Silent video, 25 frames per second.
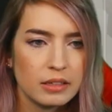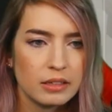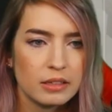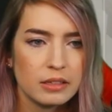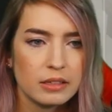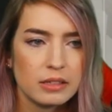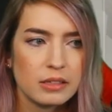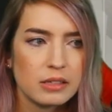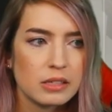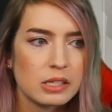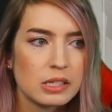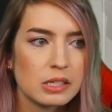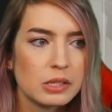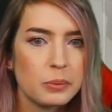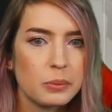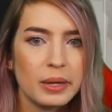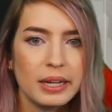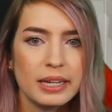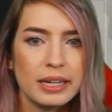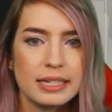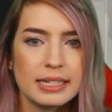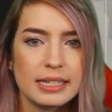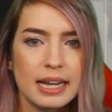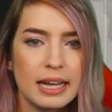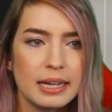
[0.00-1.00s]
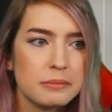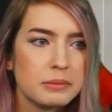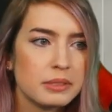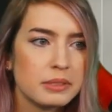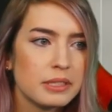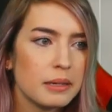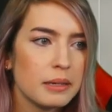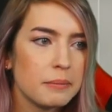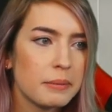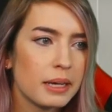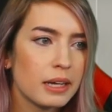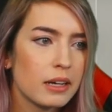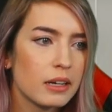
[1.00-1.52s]
Sweet, I'm
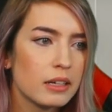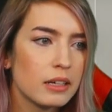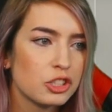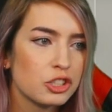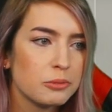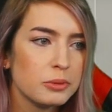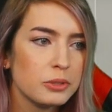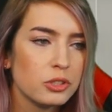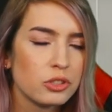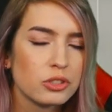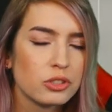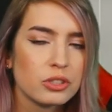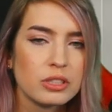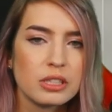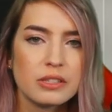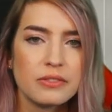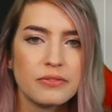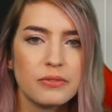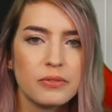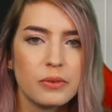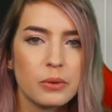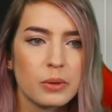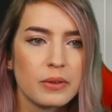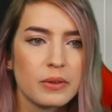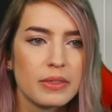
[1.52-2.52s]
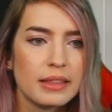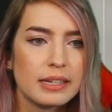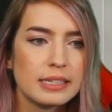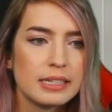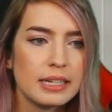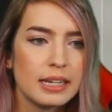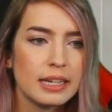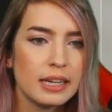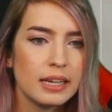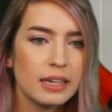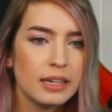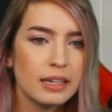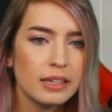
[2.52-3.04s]
done my contributions for the
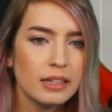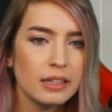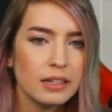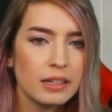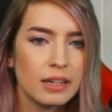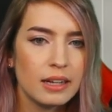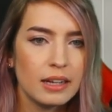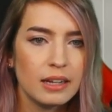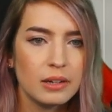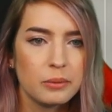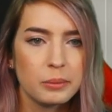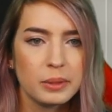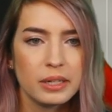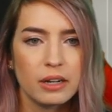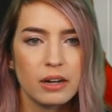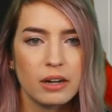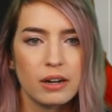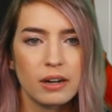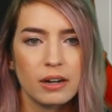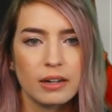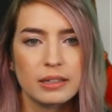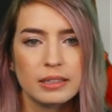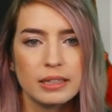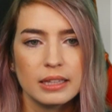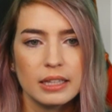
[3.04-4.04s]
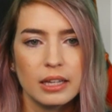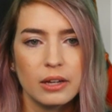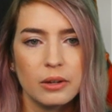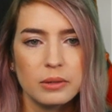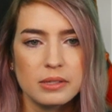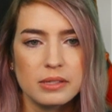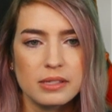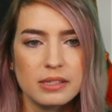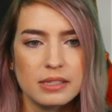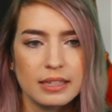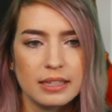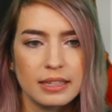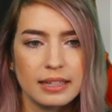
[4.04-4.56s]
day, and we are
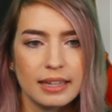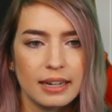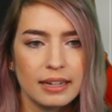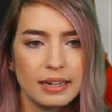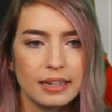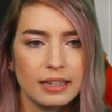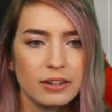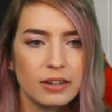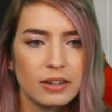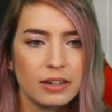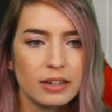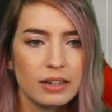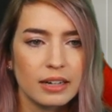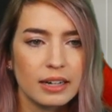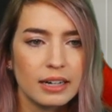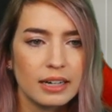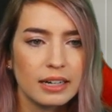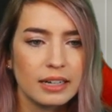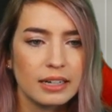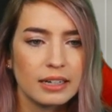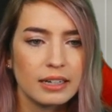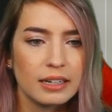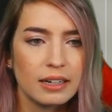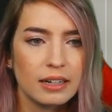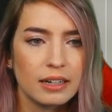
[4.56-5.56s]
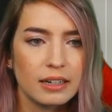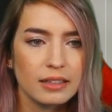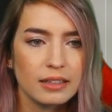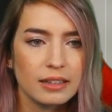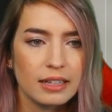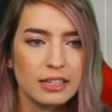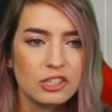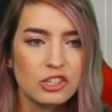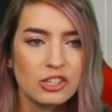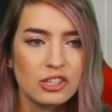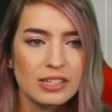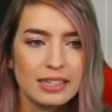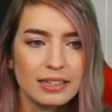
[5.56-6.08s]
close to getting our
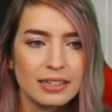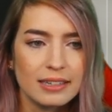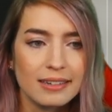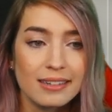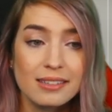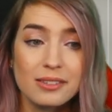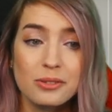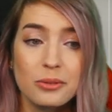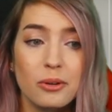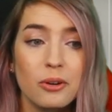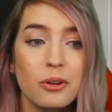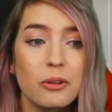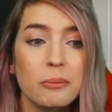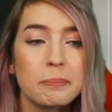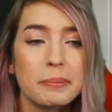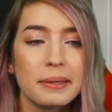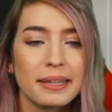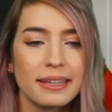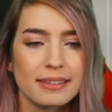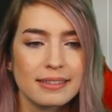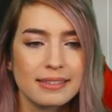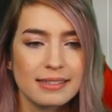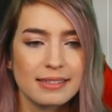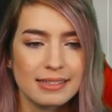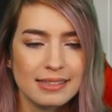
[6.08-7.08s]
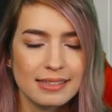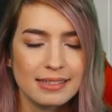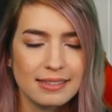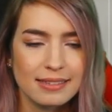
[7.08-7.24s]
legendary scroll piece.